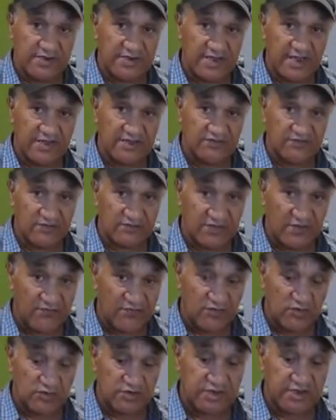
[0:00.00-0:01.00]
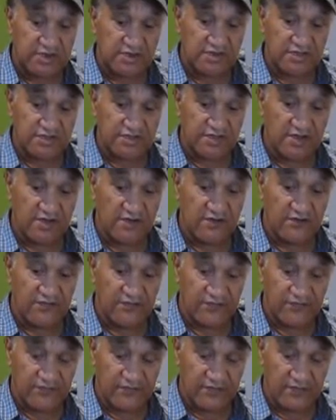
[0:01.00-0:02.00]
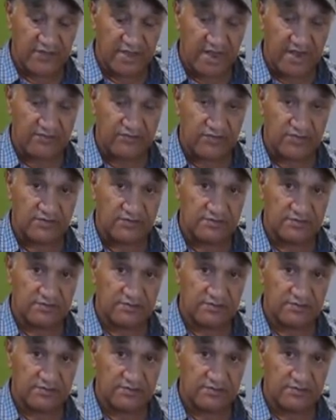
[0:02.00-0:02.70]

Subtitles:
days from the 14th of April